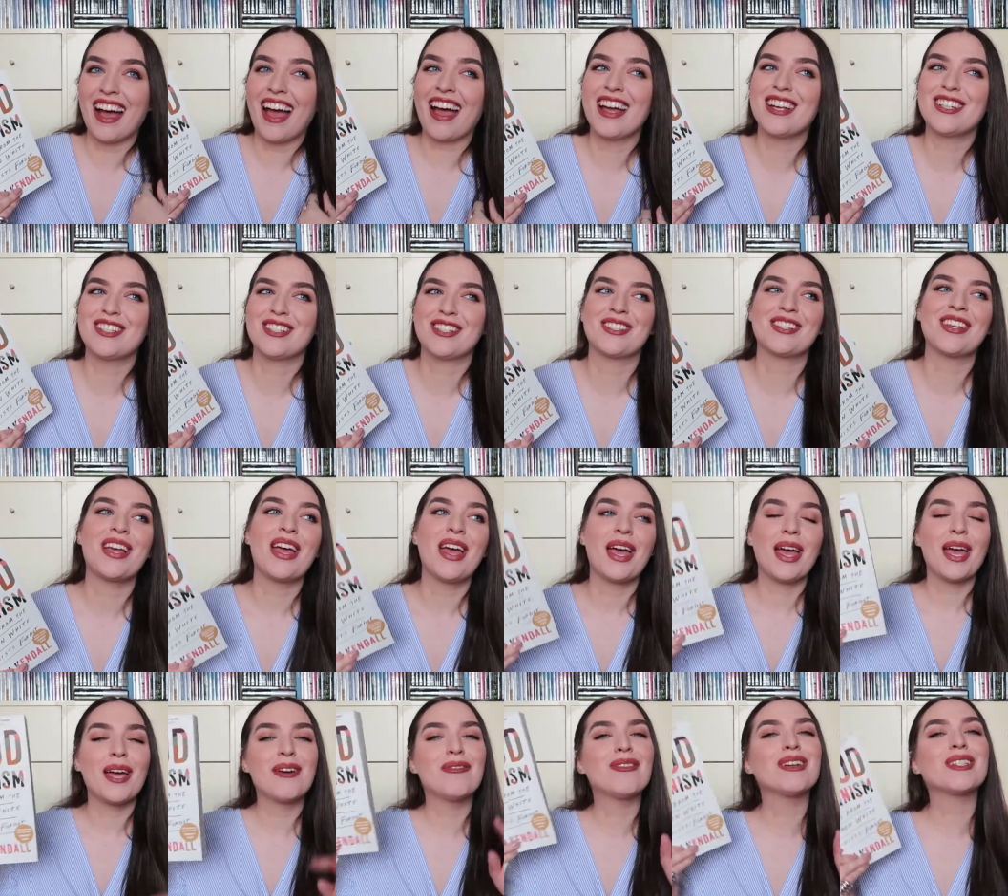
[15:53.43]
It
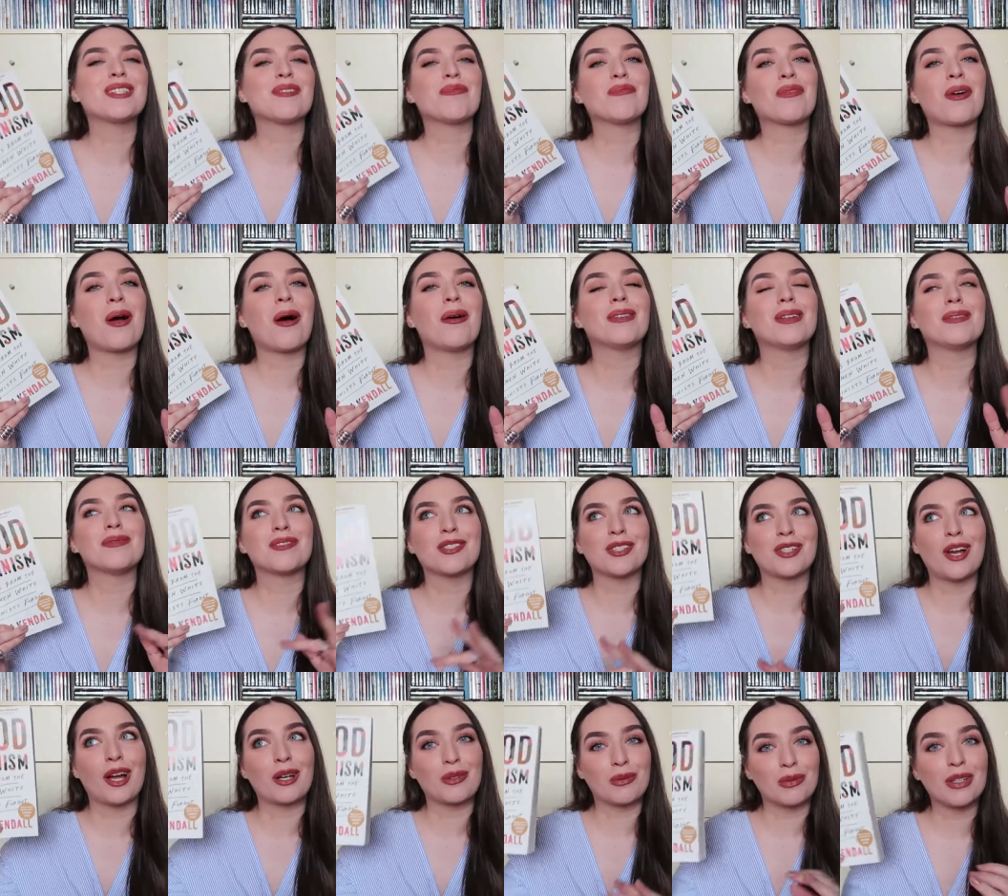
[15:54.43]
was a problem
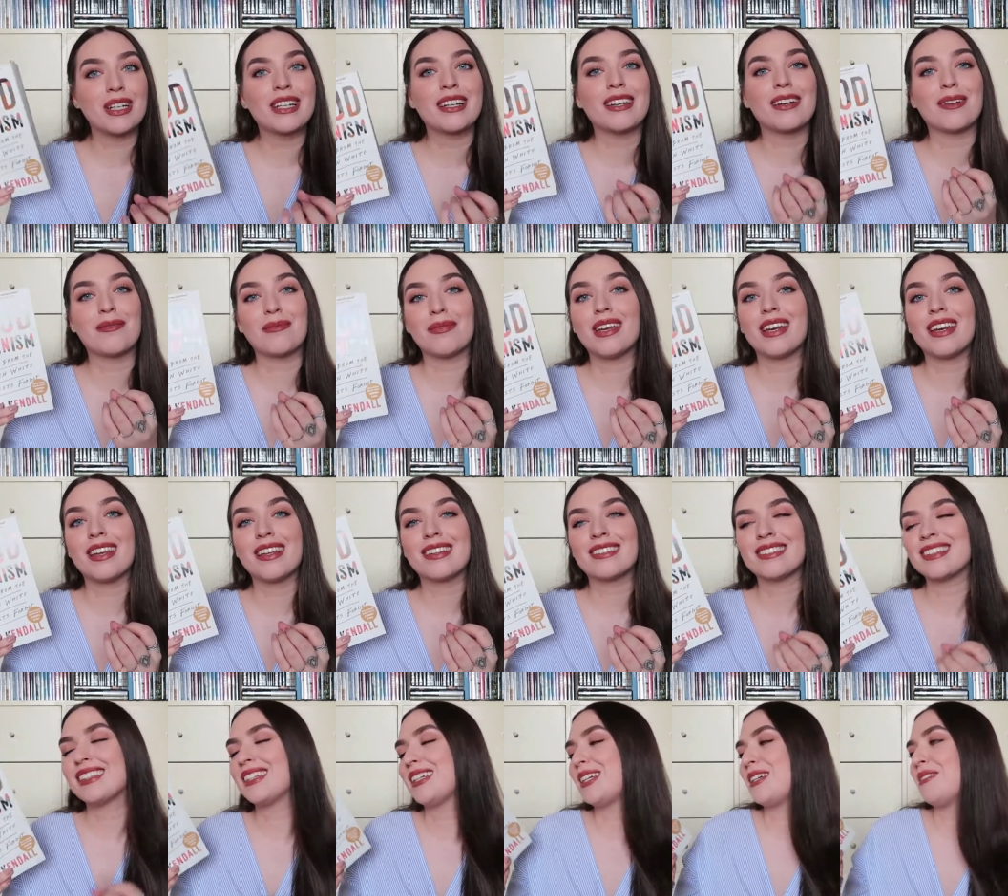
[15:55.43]
to not read it
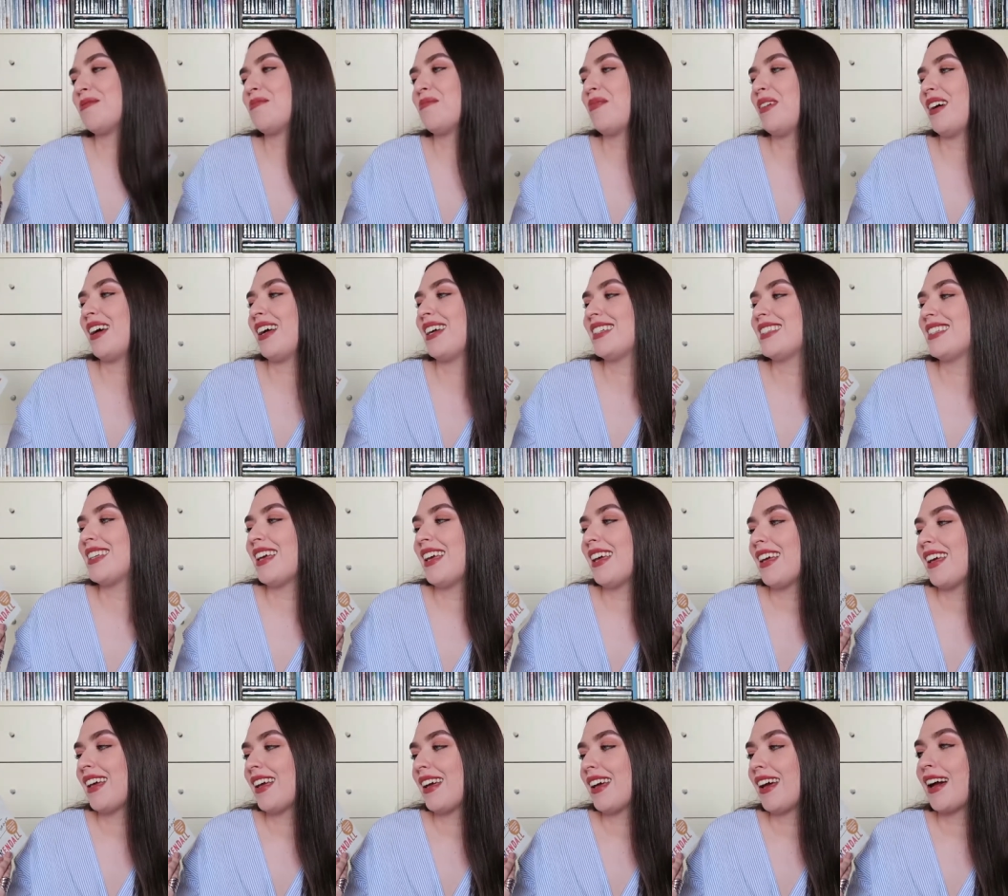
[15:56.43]
immediately, but
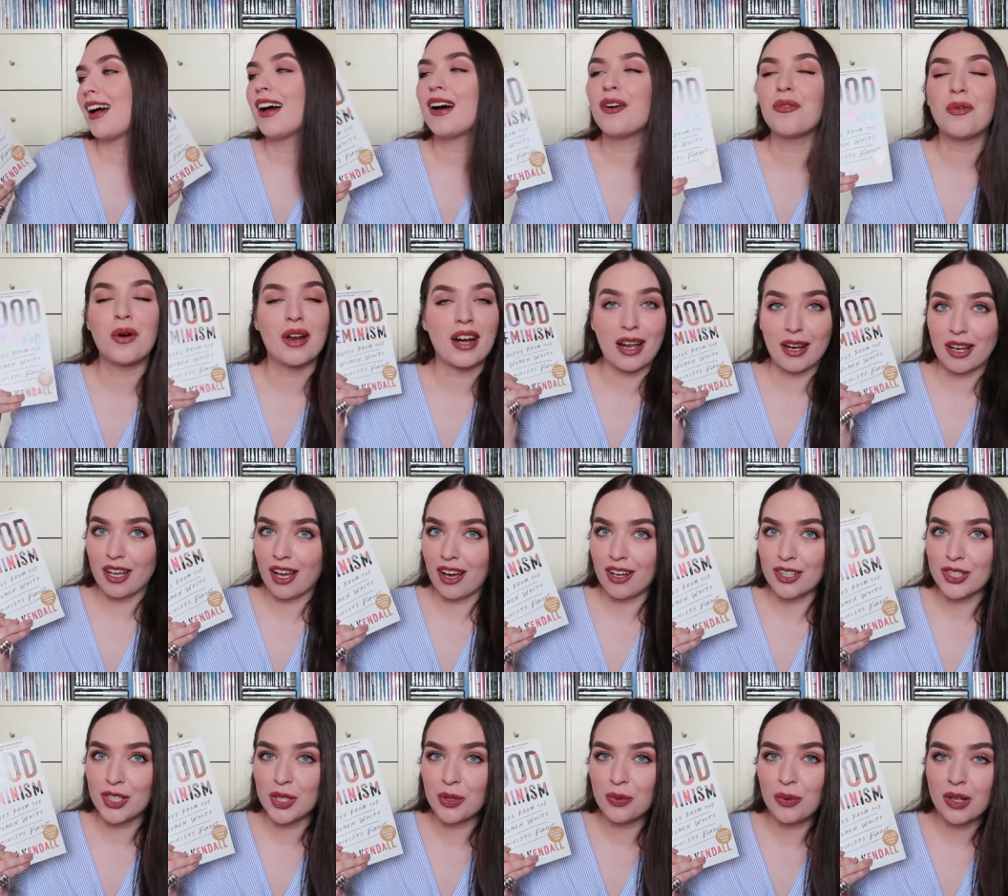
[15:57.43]
when I
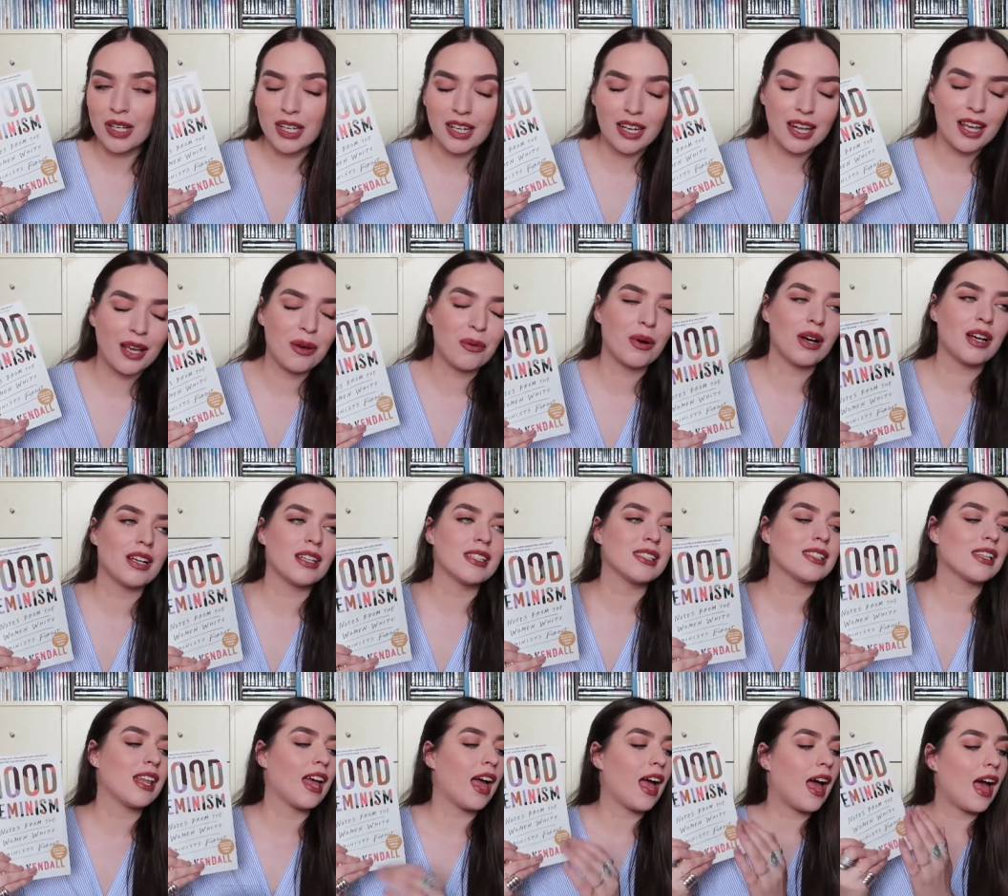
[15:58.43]
got to it, it
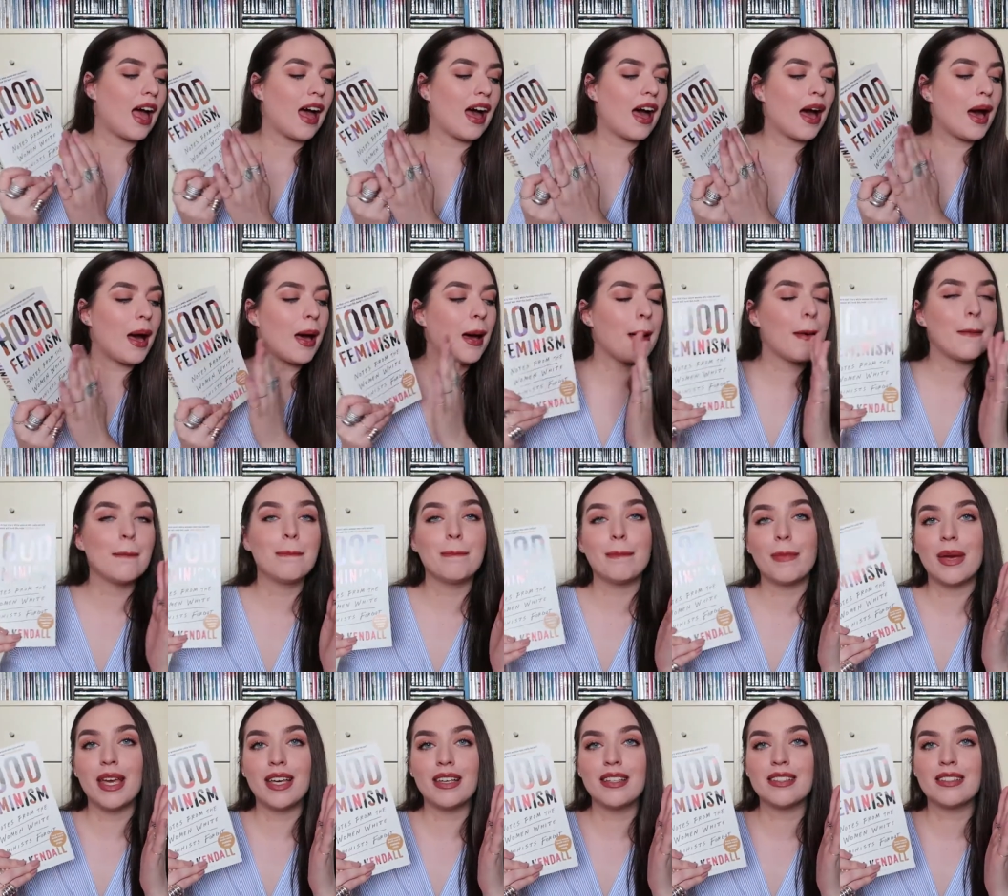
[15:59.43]
was
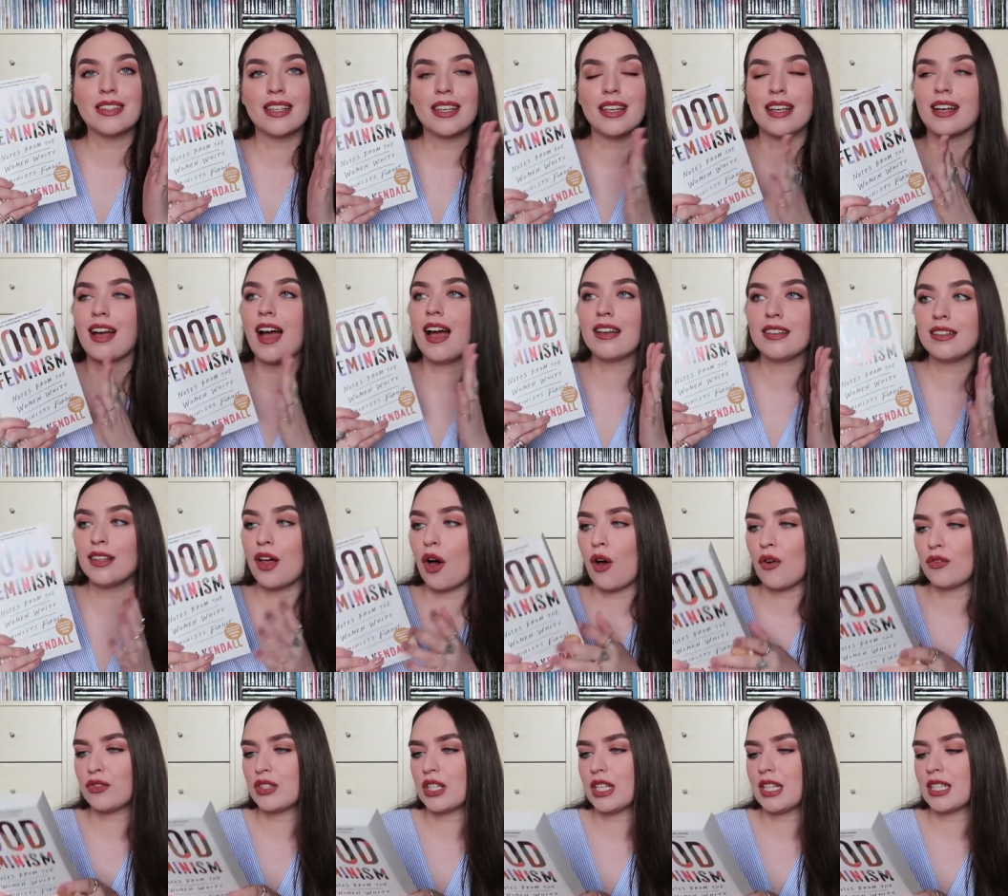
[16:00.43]
amazing. I
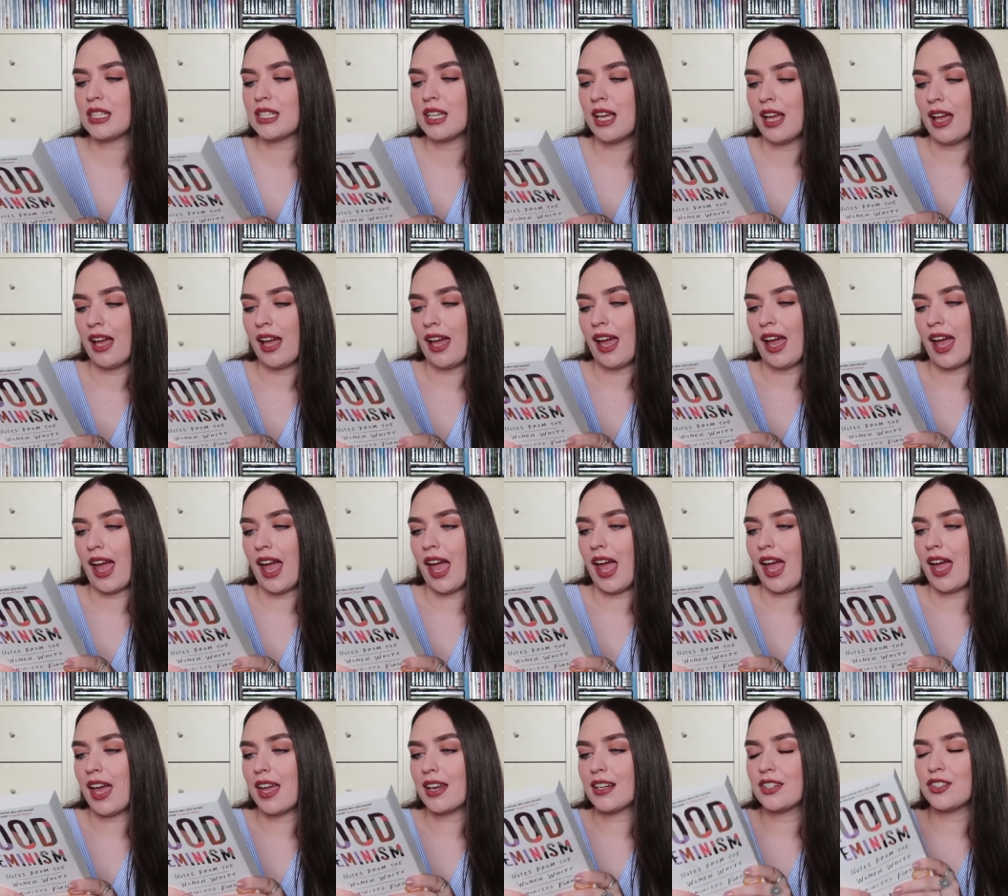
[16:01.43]
loved it,
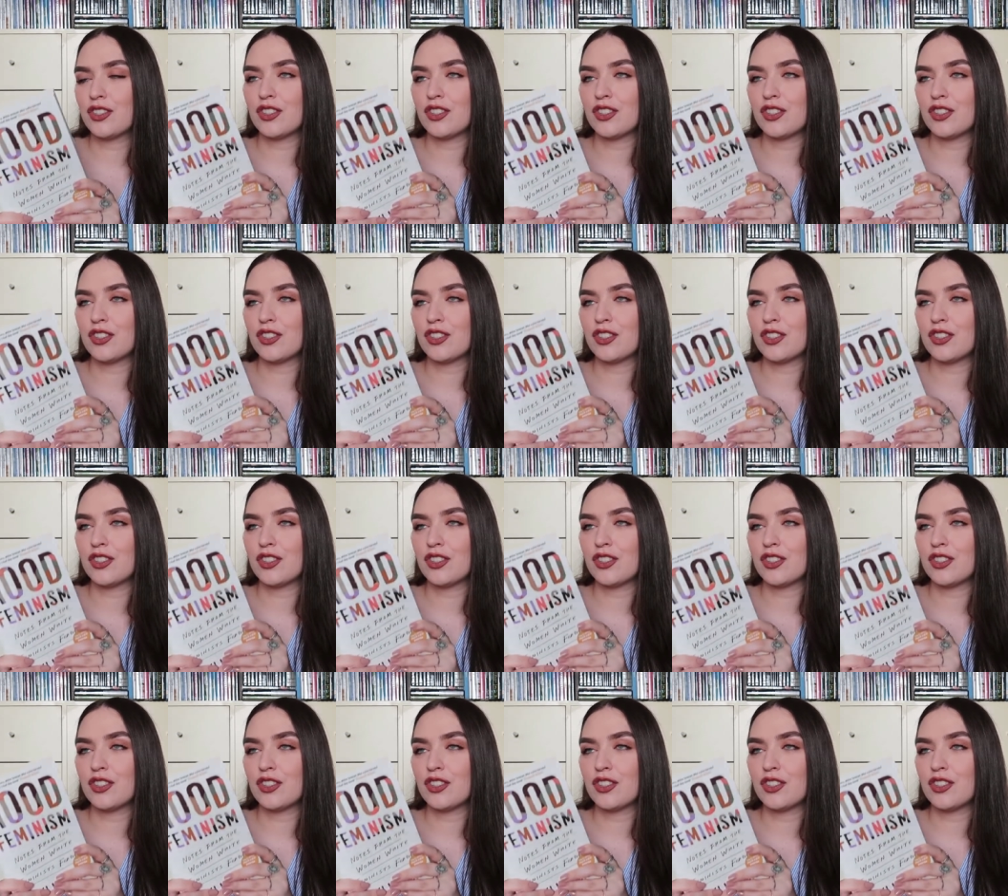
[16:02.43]
and